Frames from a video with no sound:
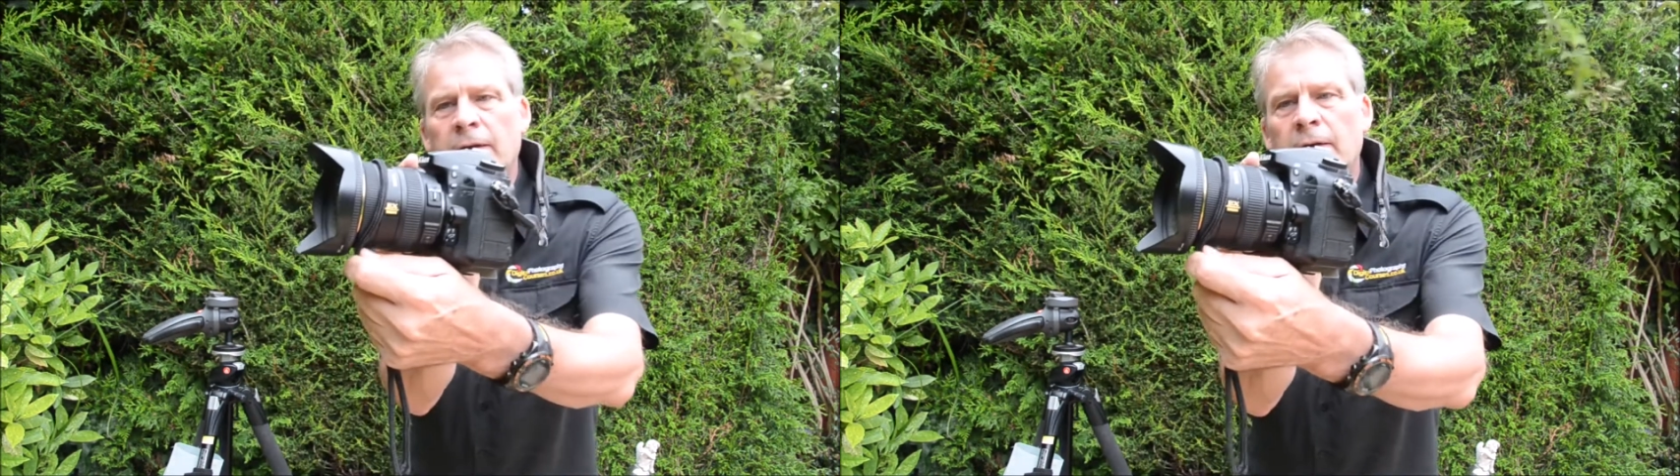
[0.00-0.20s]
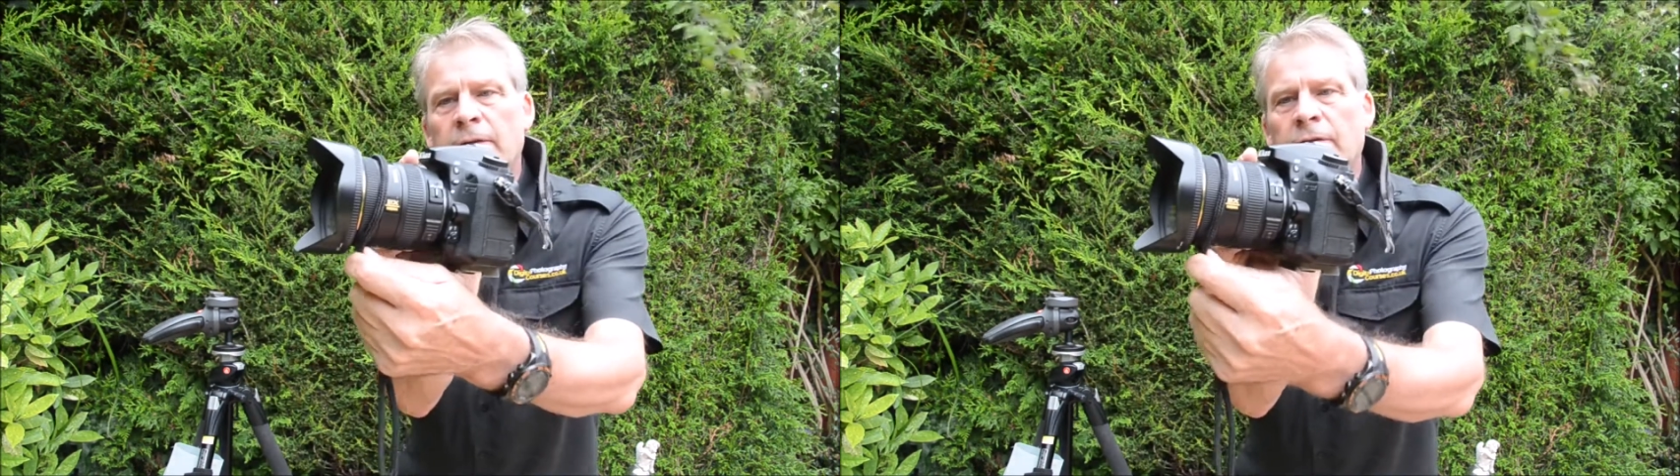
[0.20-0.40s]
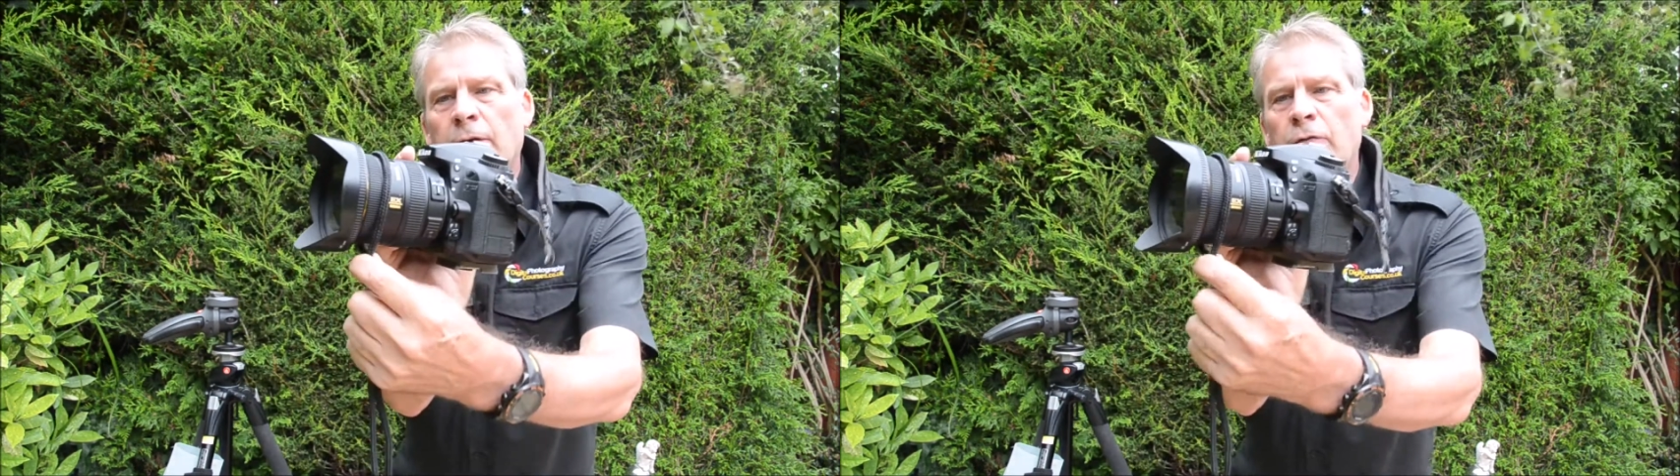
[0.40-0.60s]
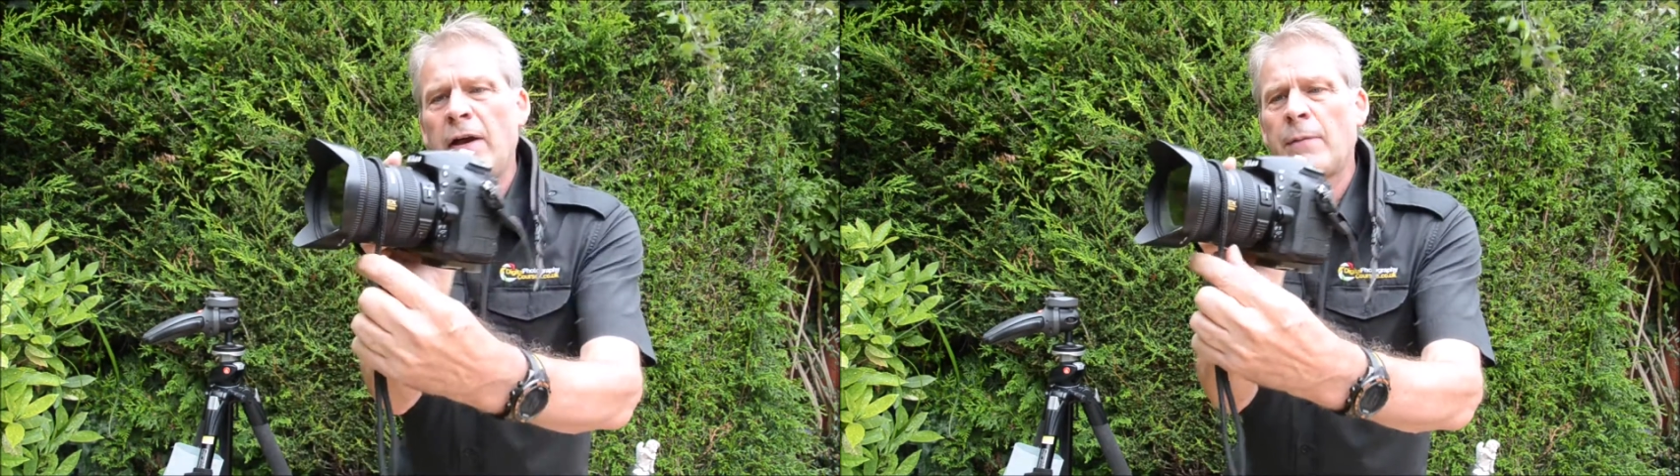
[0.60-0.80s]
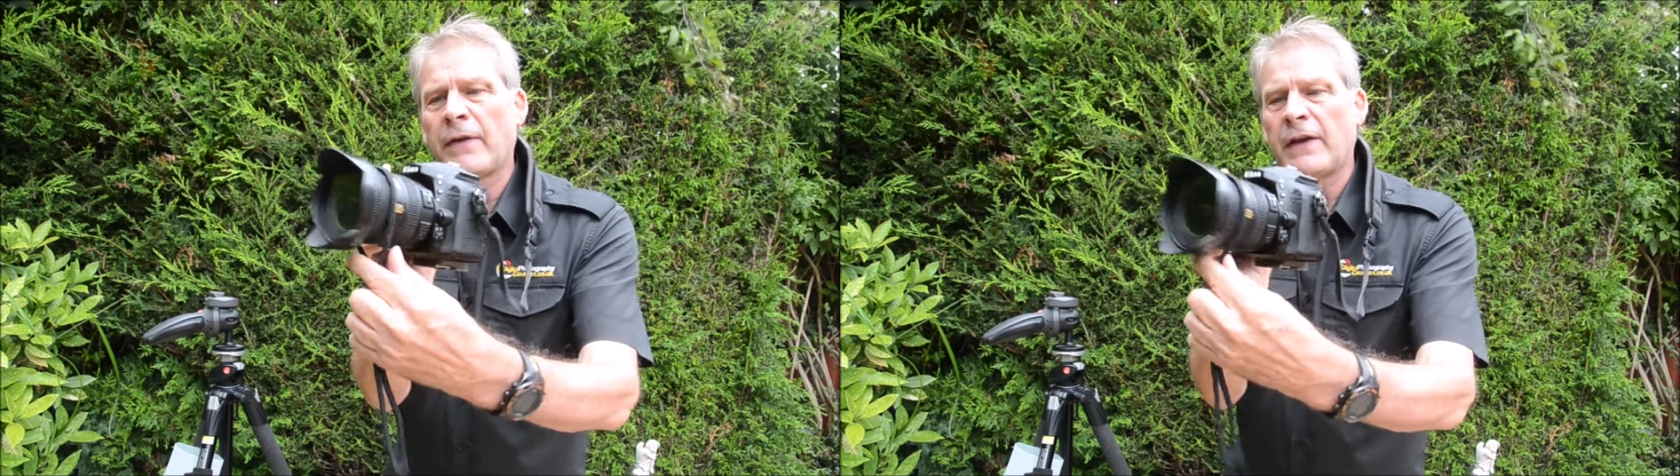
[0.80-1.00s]
So around
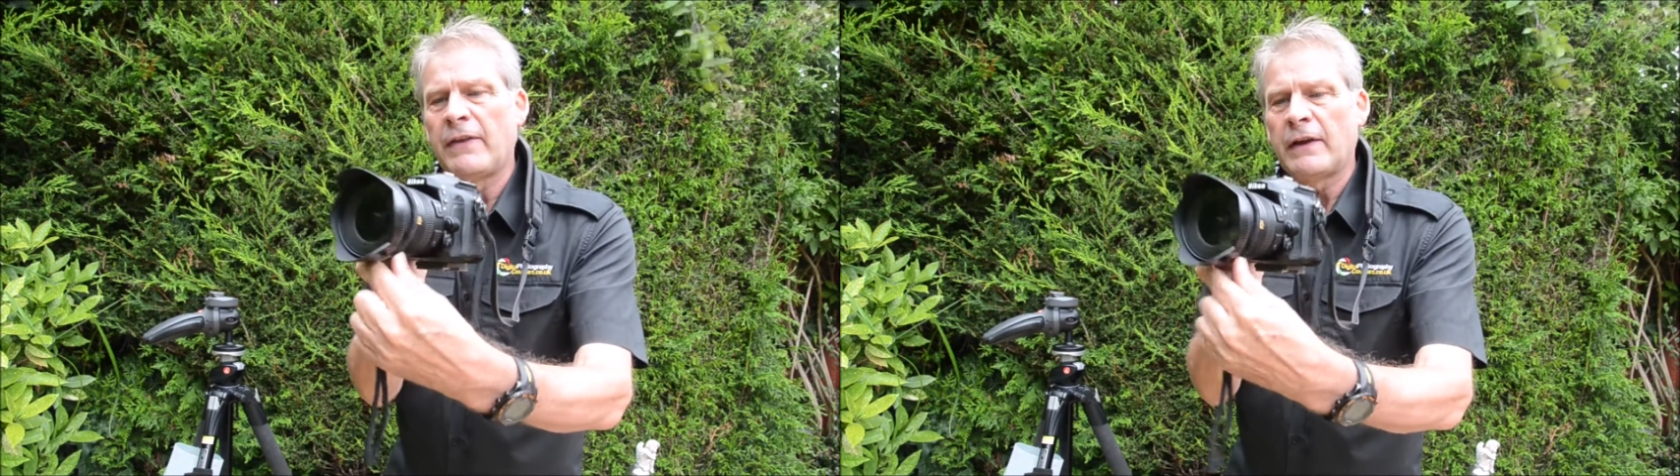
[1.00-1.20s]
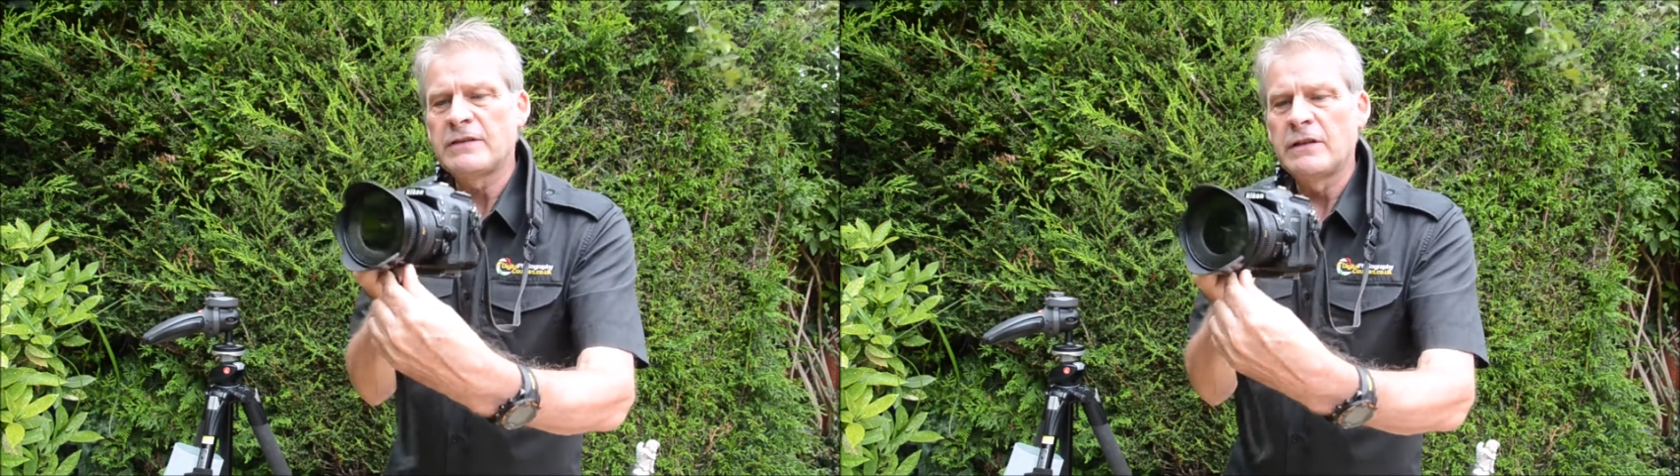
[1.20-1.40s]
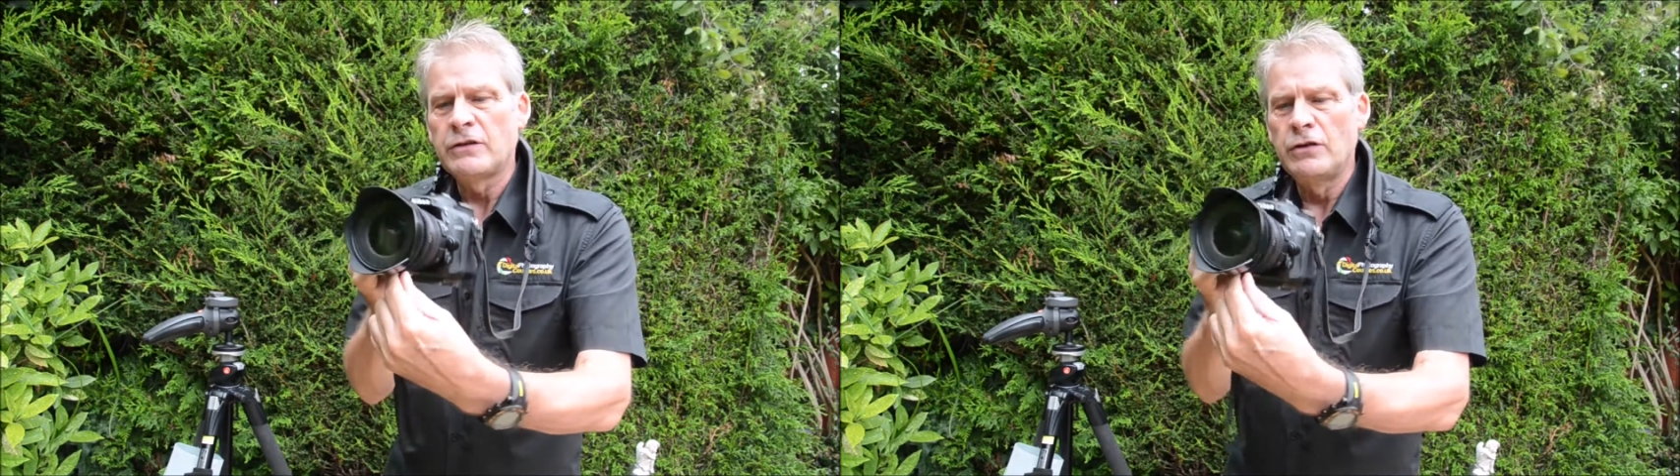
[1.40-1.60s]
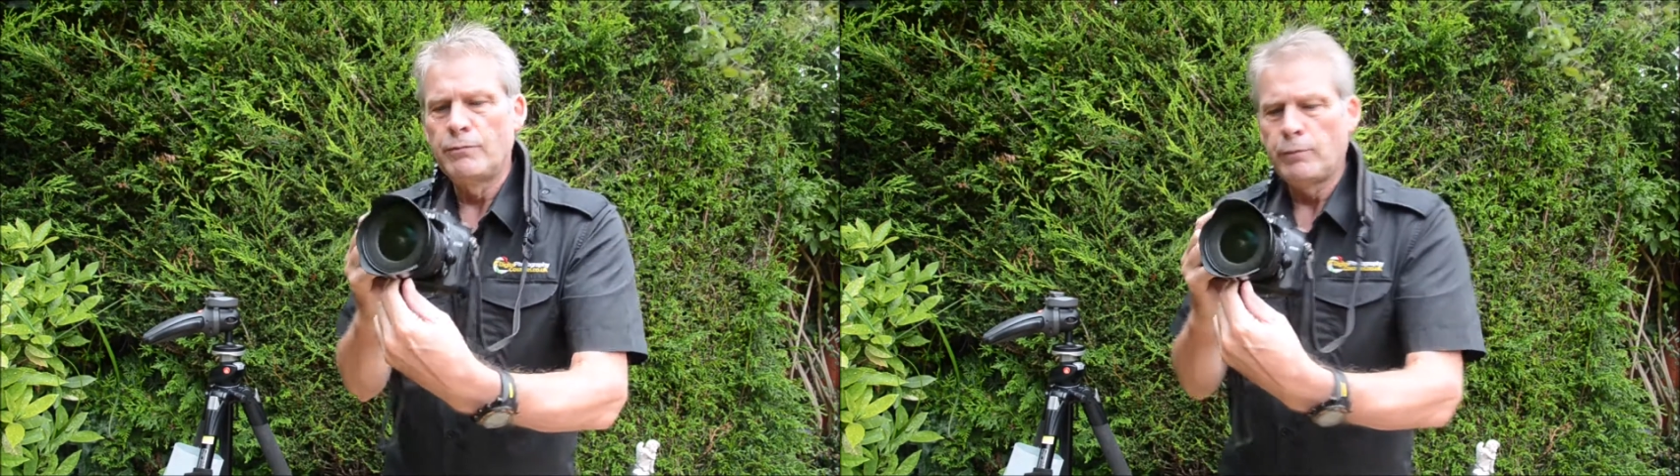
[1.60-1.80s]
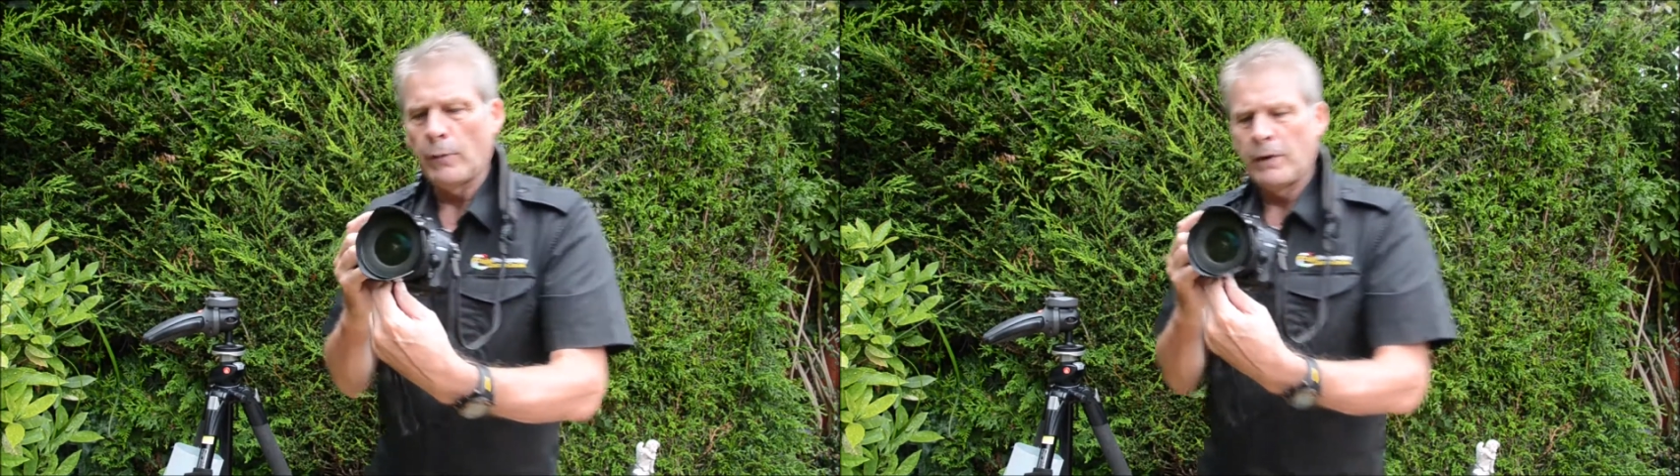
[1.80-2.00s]
about there, that's probably